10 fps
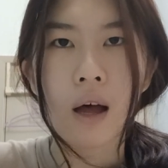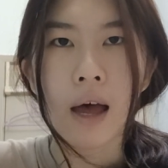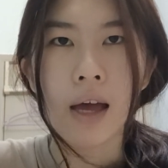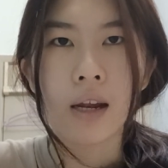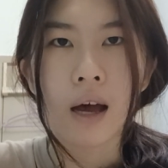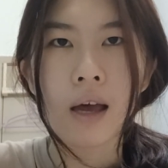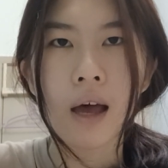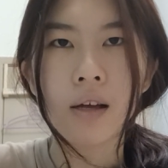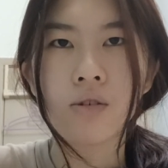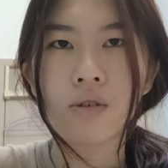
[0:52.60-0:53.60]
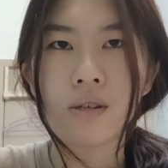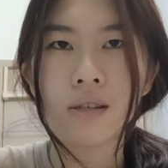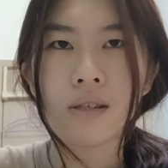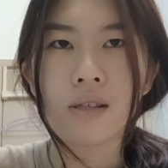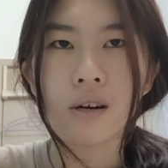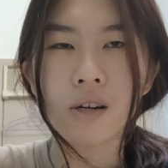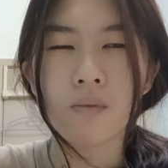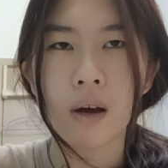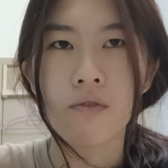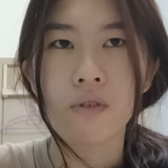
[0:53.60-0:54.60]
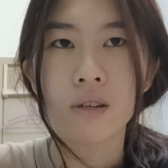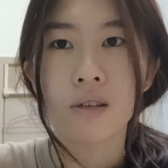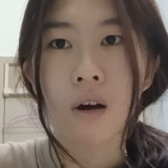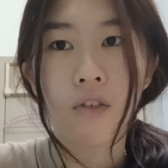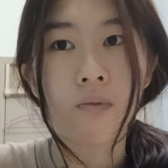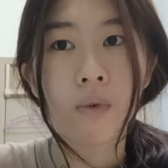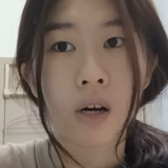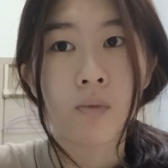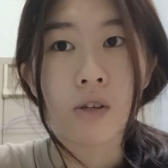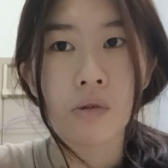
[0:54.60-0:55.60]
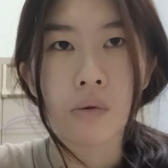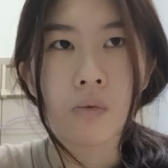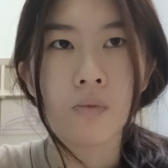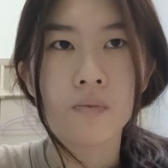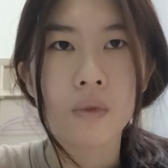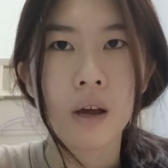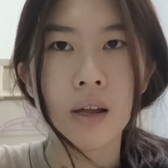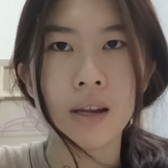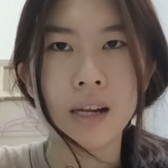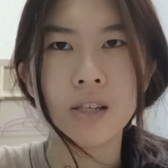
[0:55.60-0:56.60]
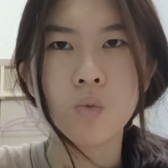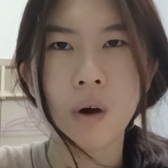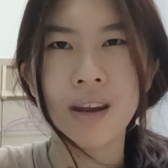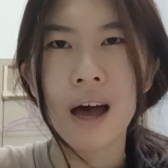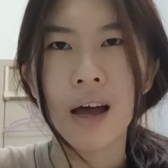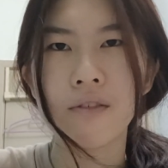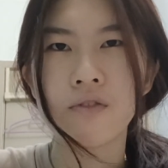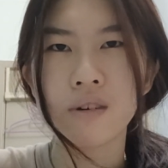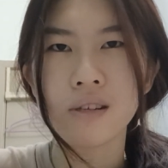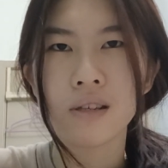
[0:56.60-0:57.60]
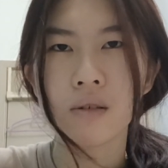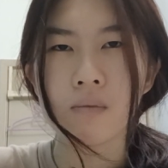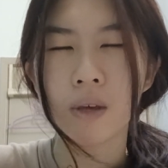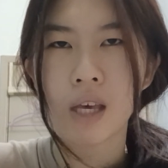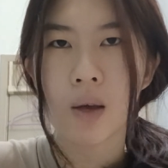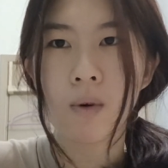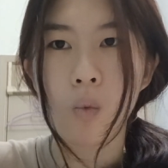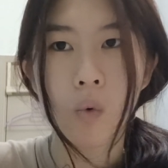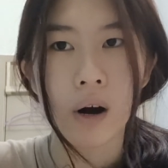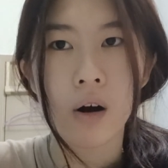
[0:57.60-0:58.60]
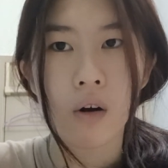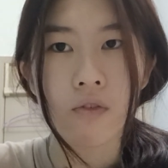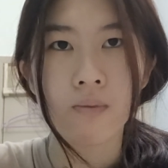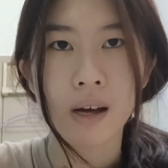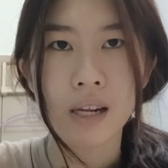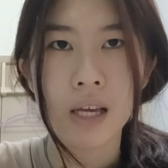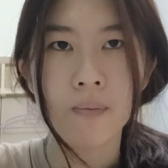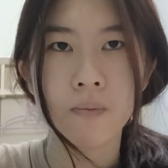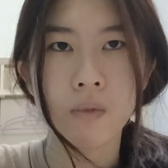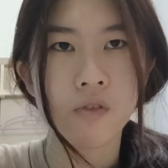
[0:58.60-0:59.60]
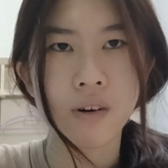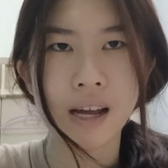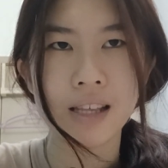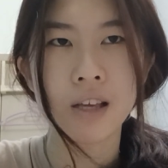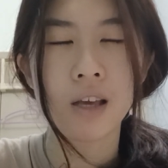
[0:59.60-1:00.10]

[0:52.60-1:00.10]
and I just started my first year of primary school. That is when I first became aware of money. Before that, in